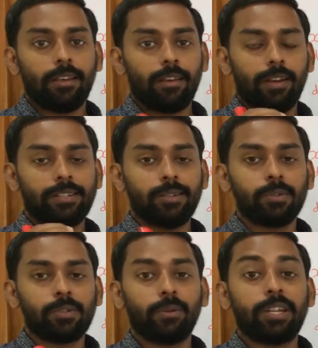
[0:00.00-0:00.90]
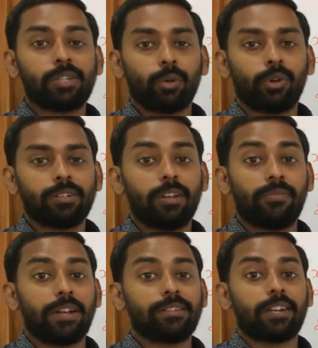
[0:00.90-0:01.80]
It's used to distinguish
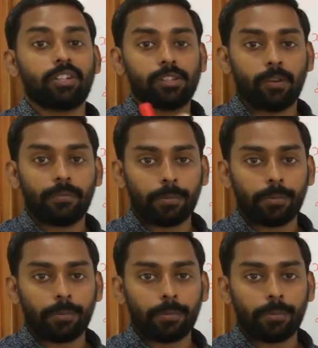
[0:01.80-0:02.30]
different sections of